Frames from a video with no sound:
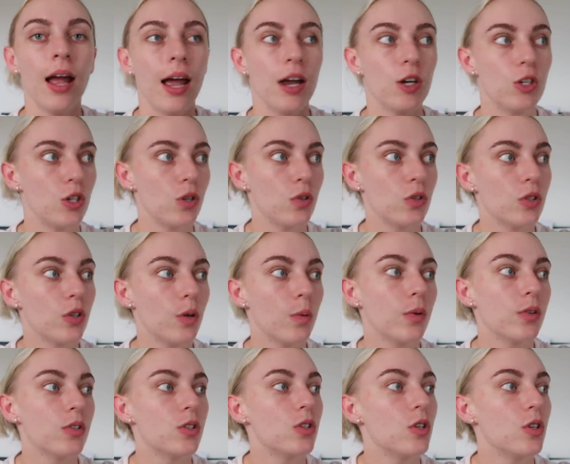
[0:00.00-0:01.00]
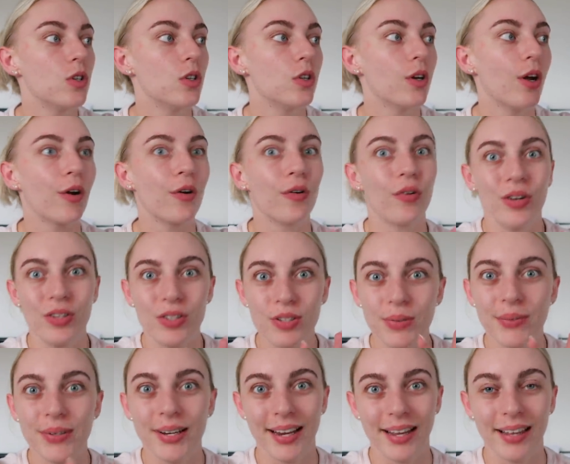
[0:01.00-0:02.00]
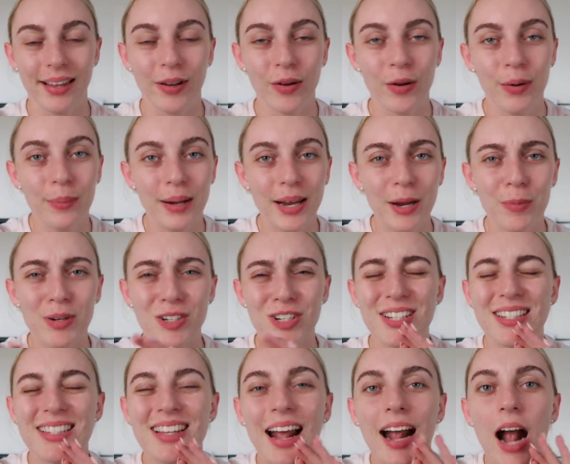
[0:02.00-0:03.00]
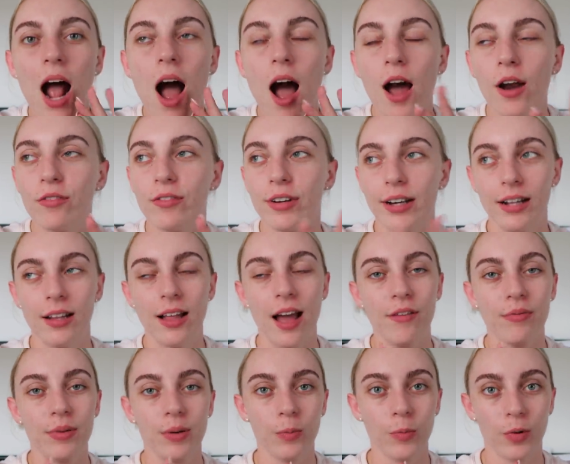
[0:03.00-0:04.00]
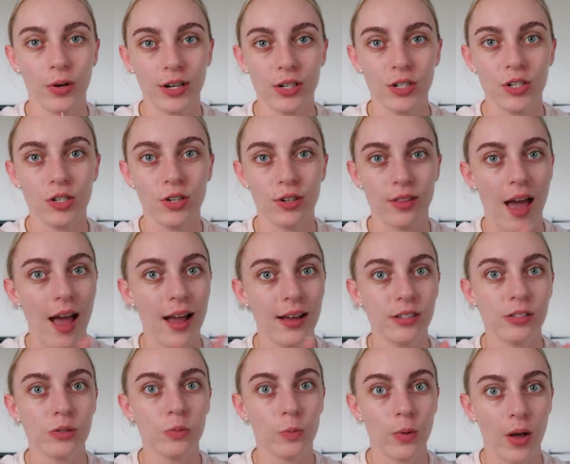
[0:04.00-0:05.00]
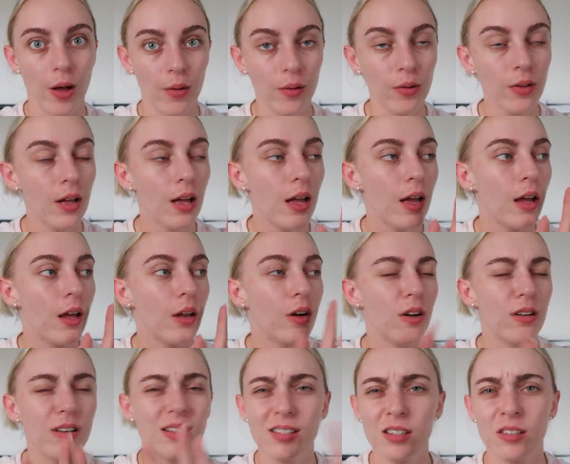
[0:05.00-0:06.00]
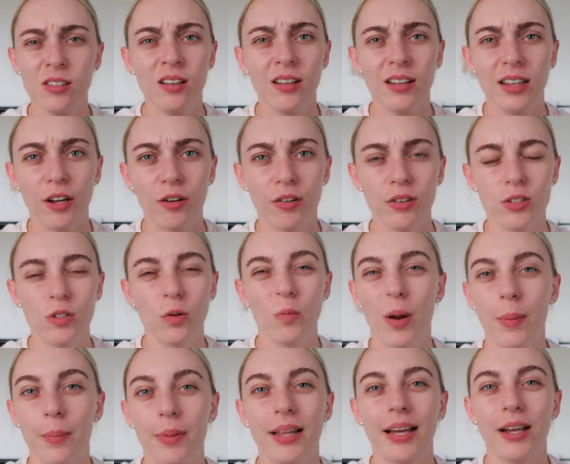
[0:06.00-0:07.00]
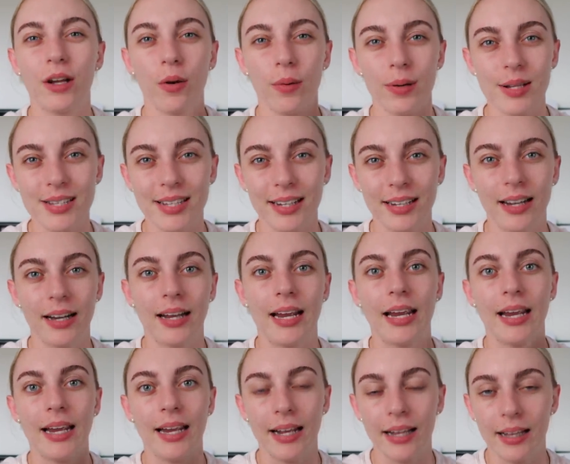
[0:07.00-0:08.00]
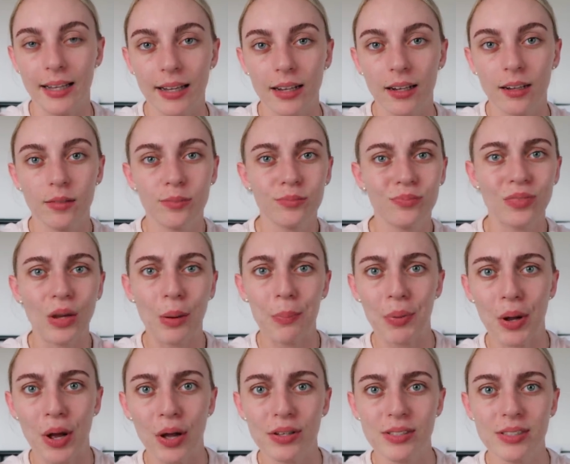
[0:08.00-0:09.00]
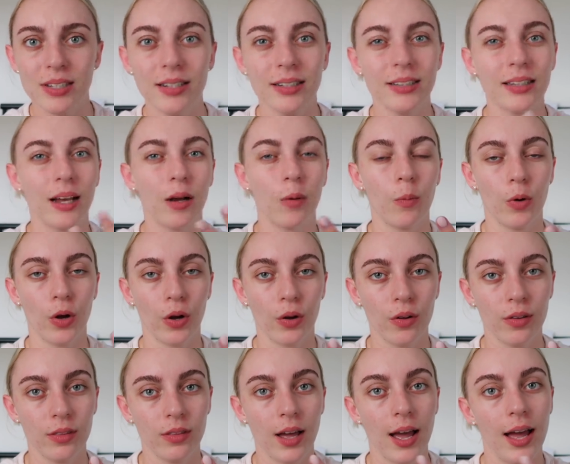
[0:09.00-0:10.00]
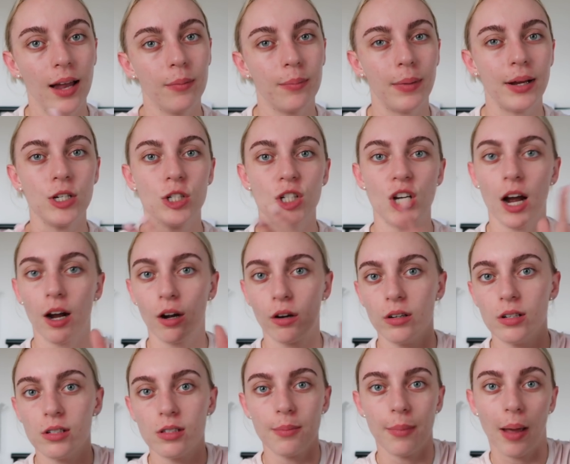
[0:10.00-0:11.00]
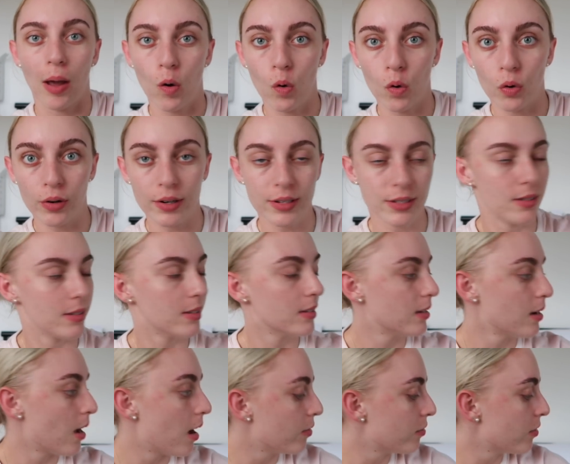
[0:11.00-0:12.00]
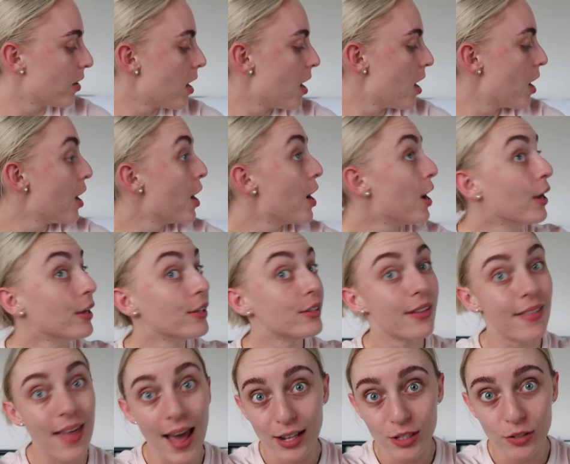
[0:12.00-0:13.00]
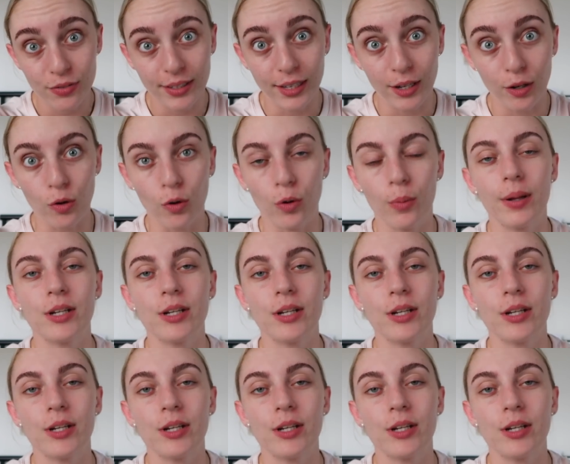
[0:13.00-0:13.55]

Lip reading: And she also wants to do a crystal healing on me, which is like unreal. I've been wanting to do that as well. Not necessarily a crystal one, but like go and see like a healing person and like work on that and my chakras and my auras and stuff. So that's really cool.